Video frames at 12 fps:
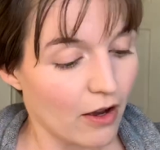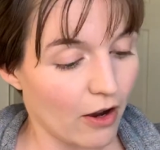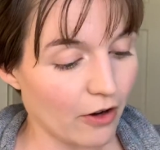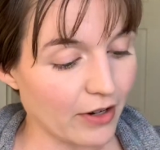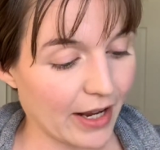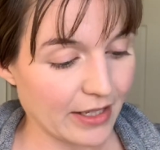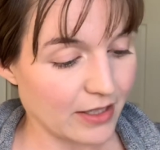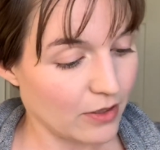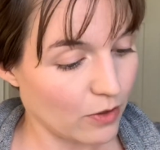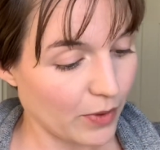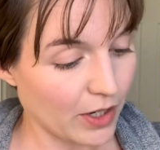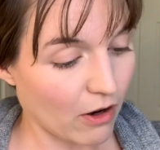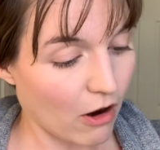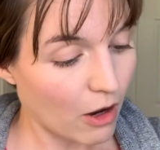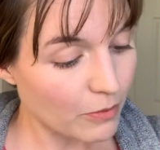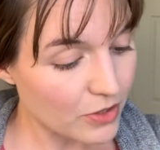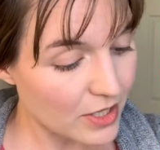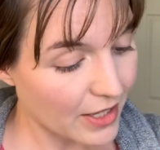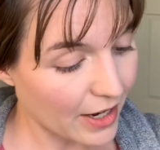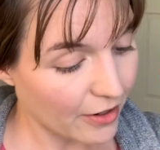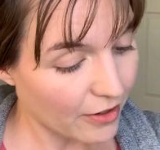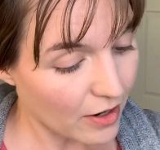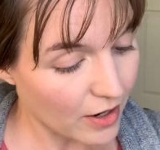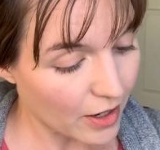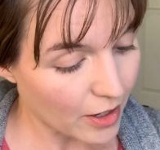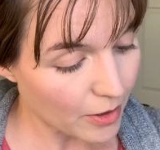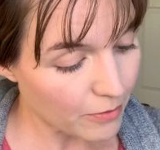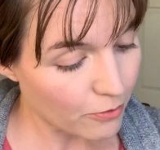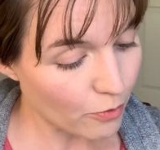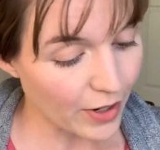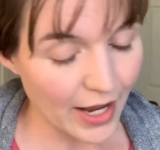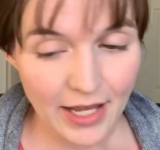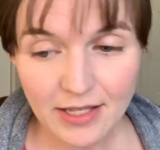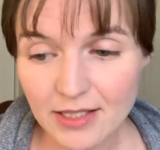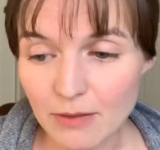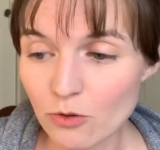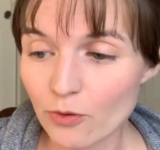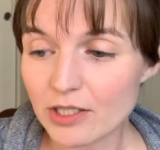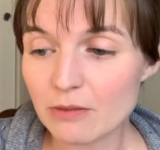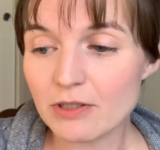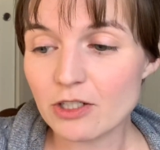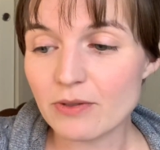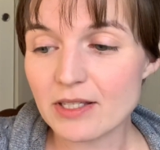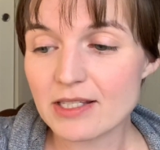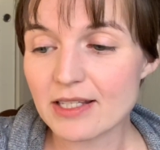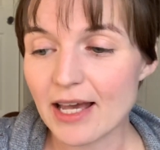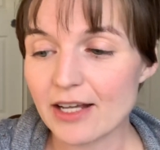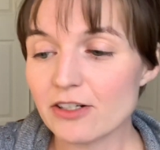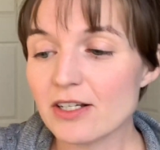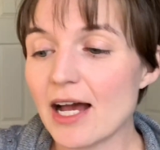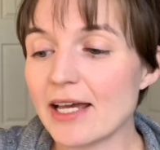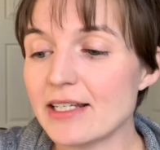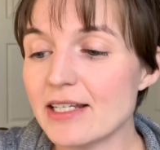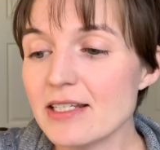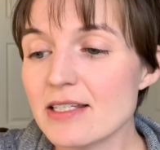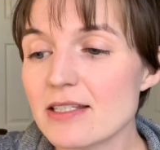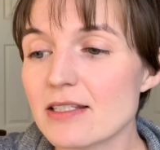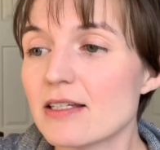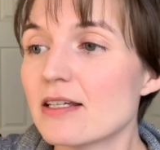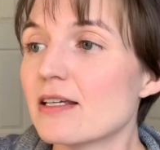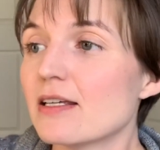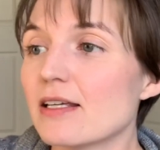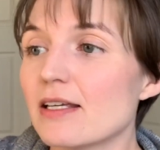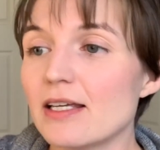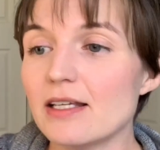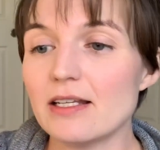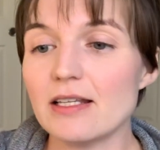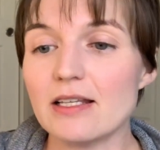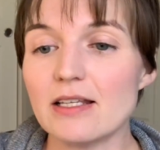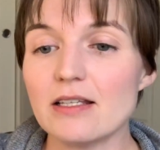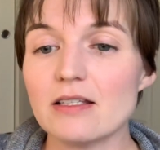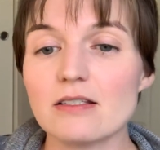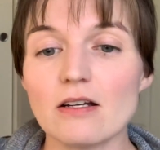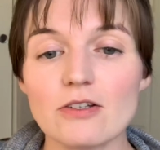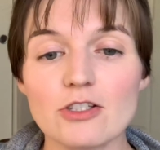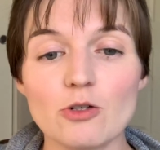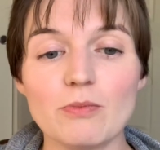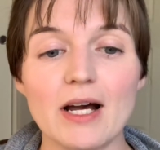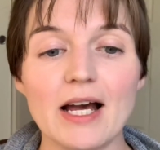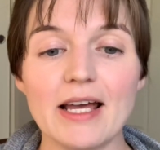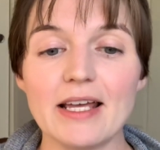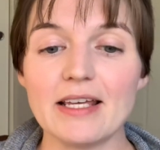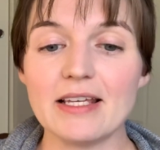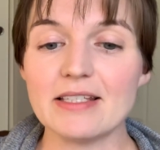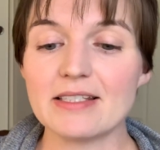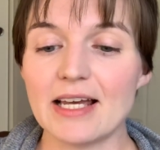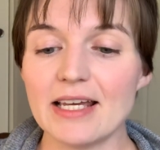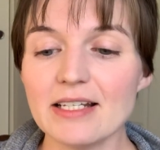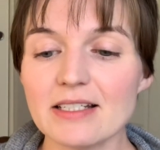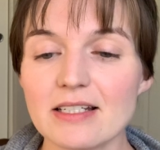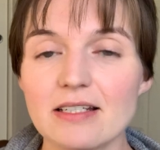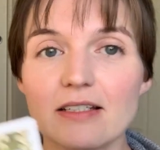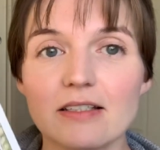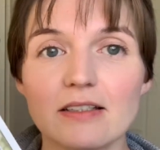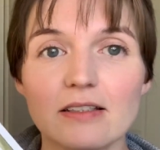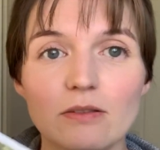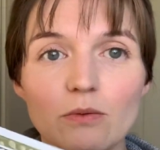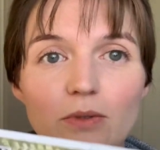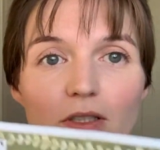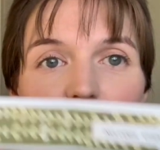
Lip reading: All right, we are almost there. For S, I'm going to be doing Scatter Kindness. It is also by Hinsight. It will